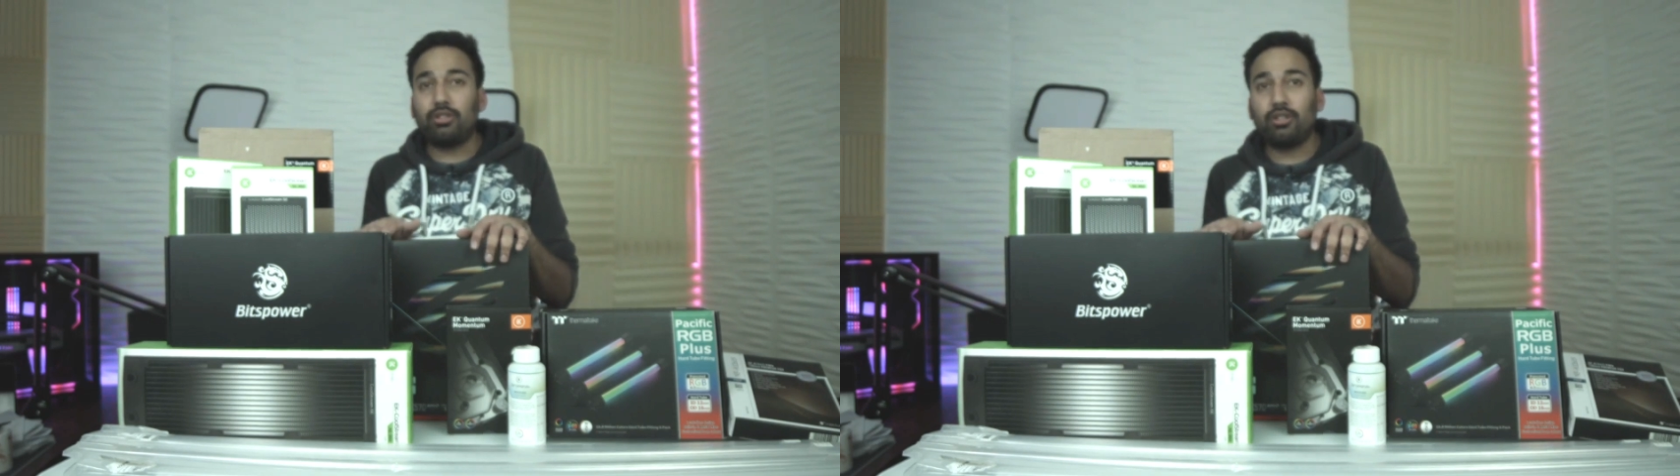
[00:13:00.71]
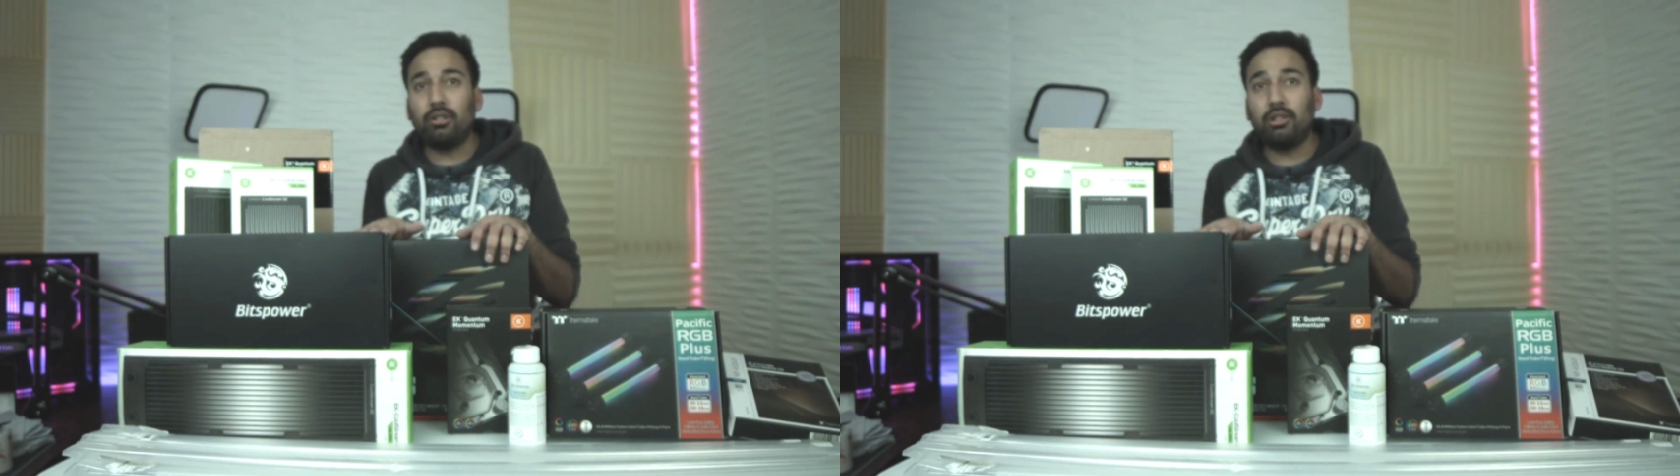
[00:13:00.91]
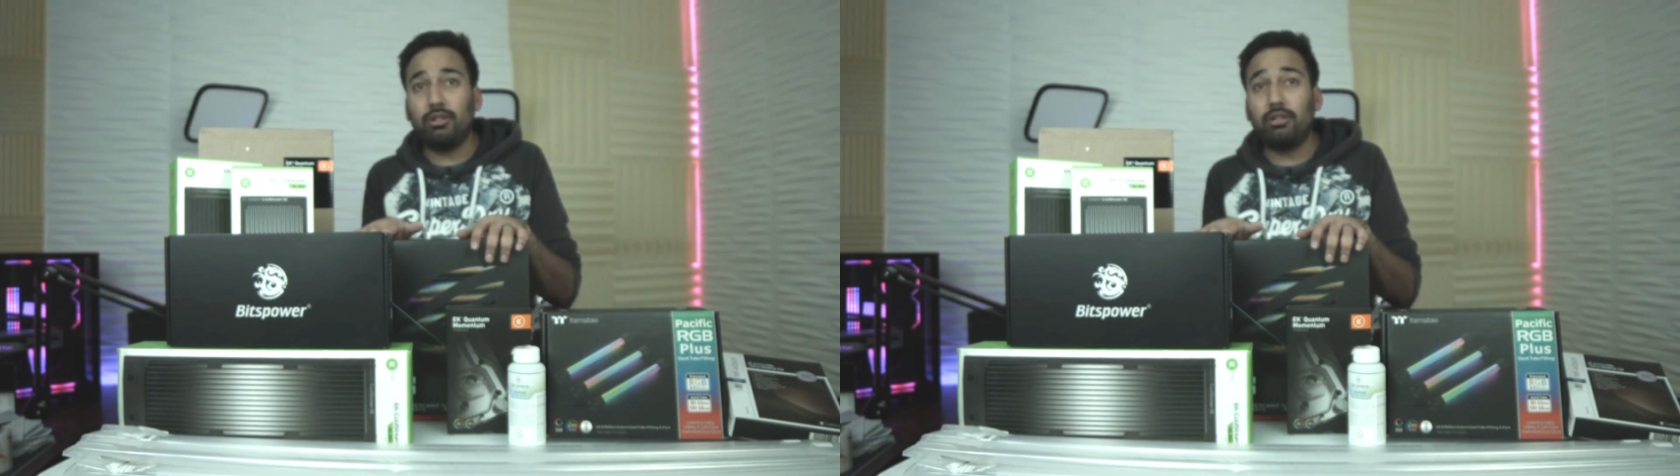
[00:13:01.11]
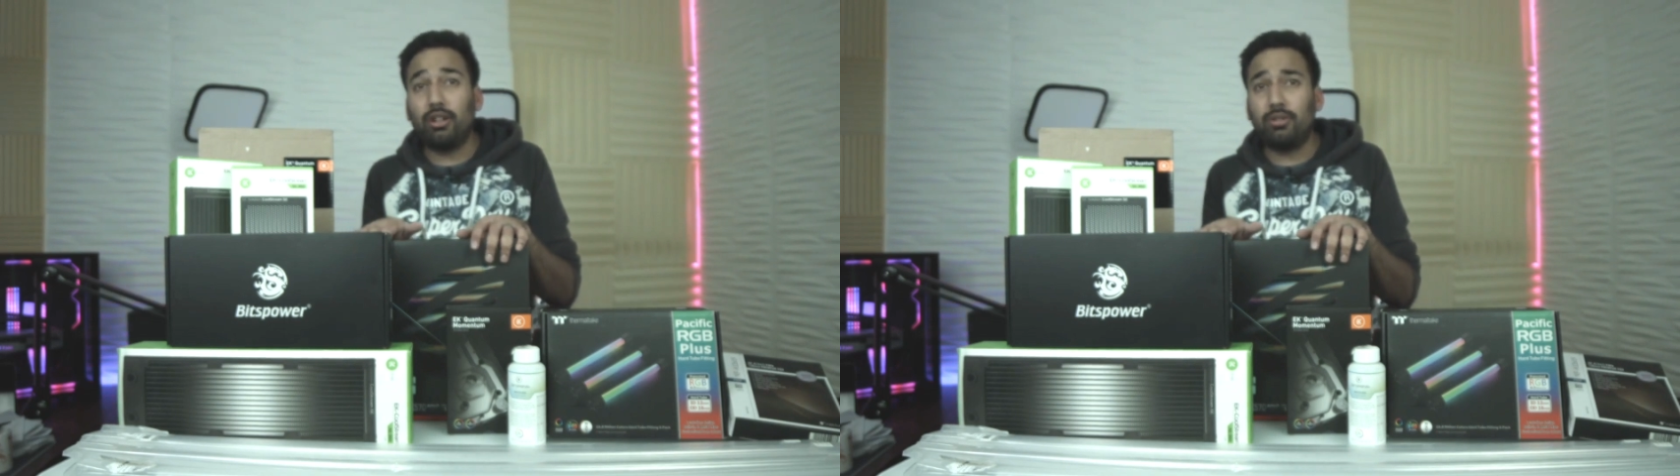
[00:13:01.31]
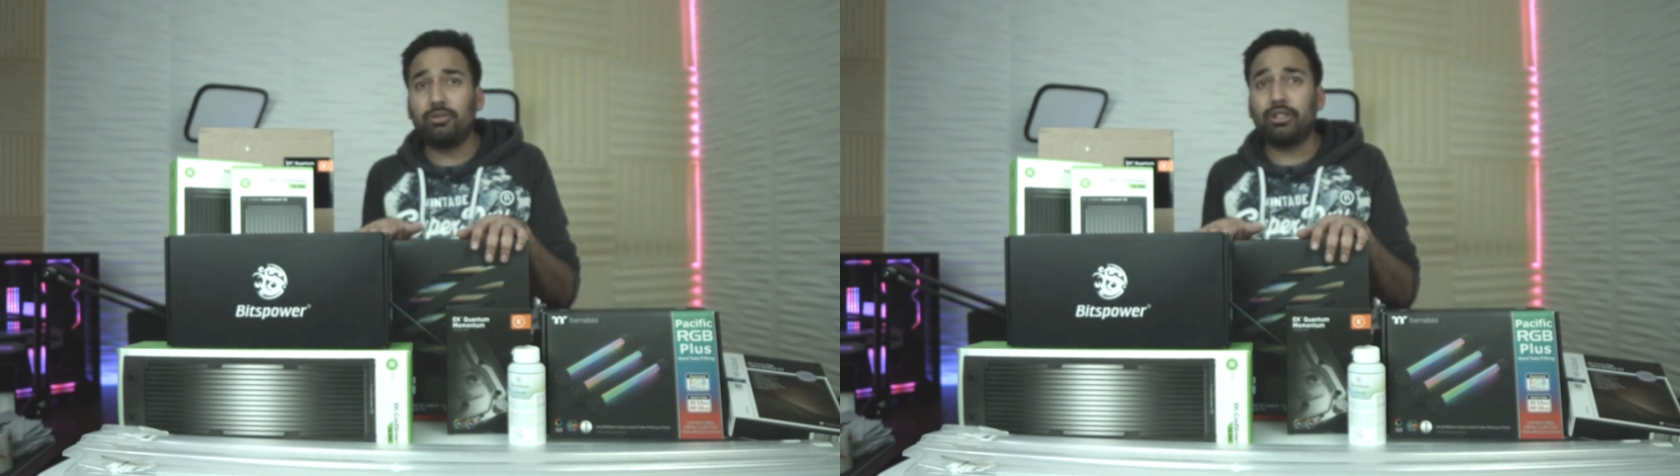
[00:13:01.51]
show you the
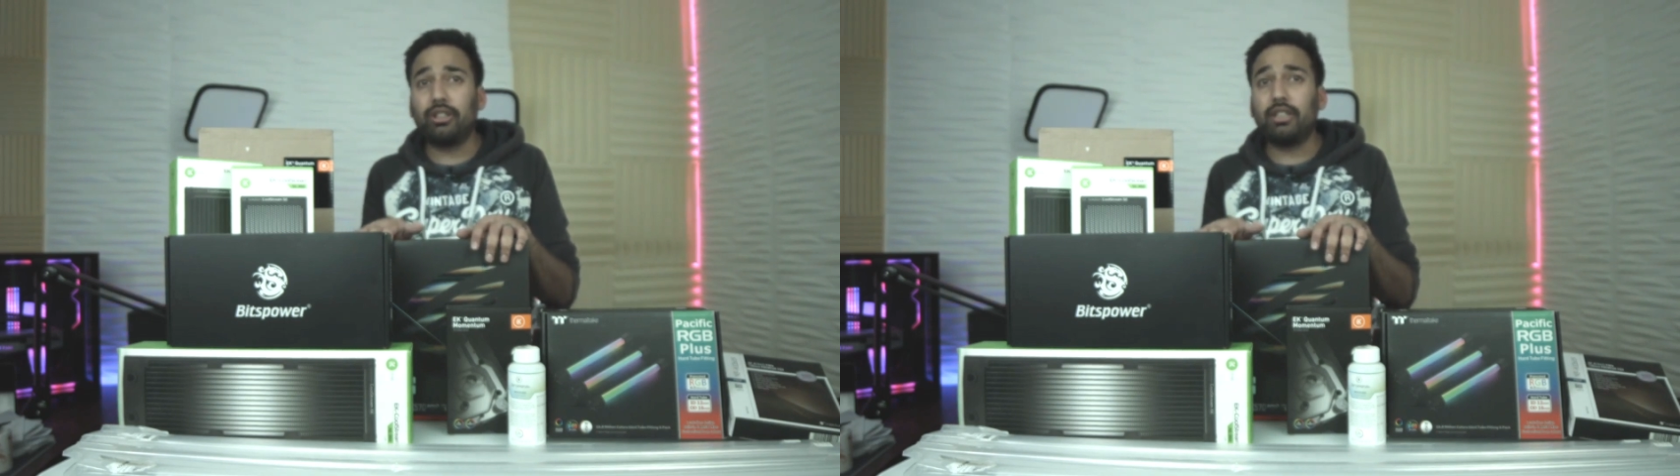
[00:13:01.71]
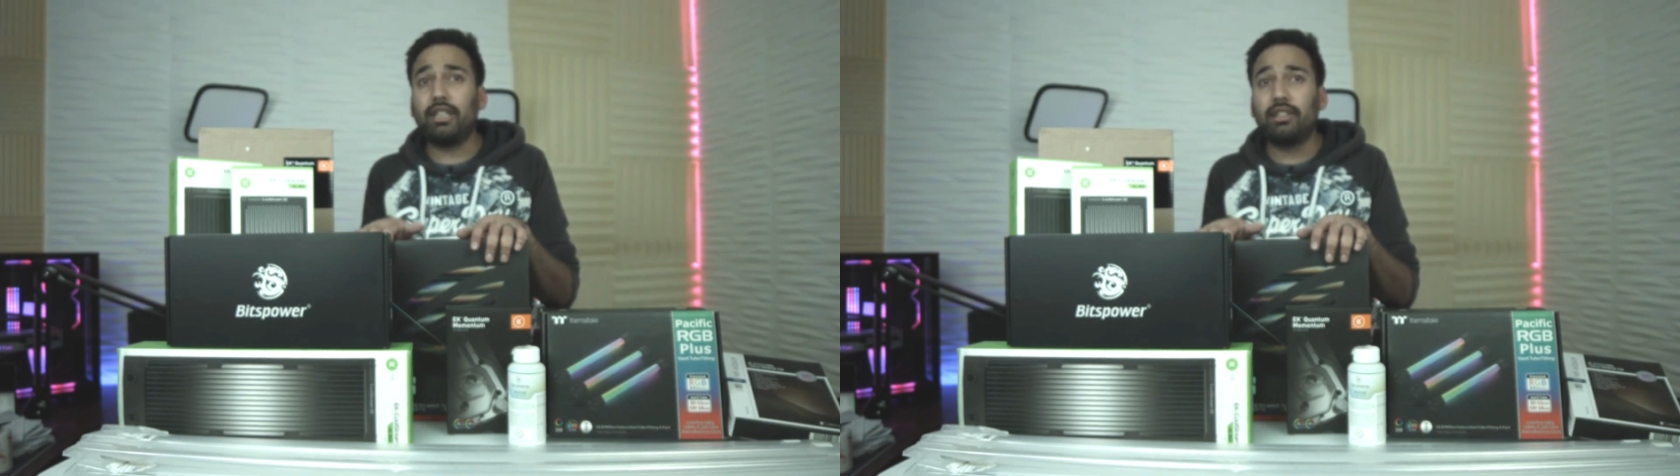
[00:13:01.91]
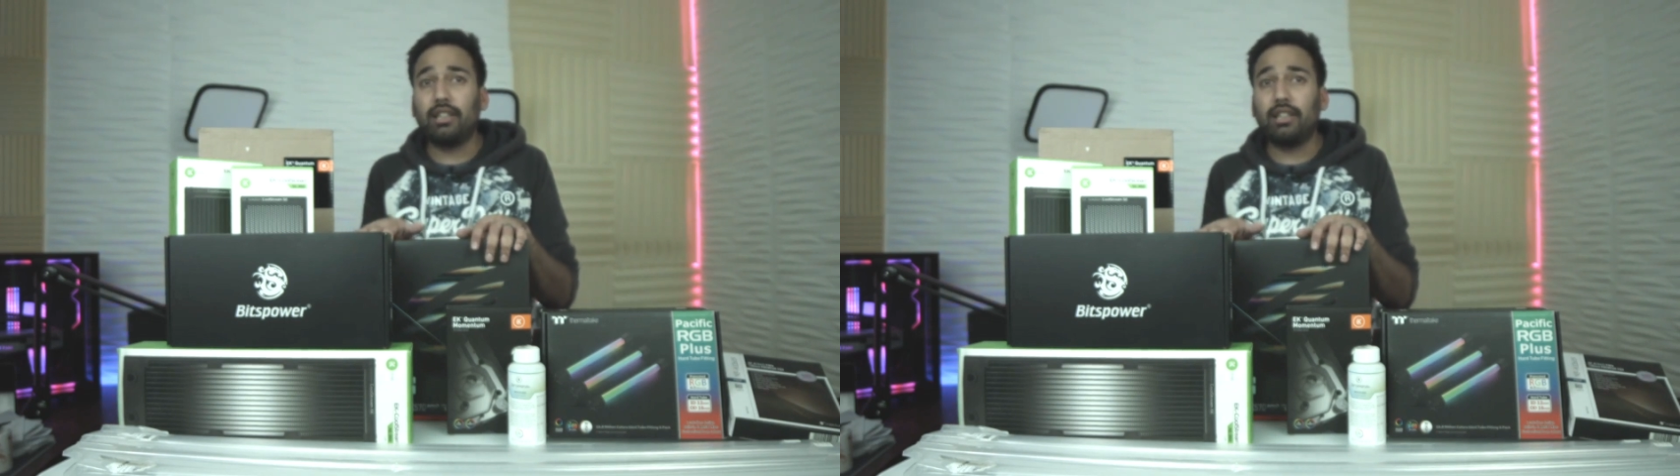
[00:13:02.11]
whole journey,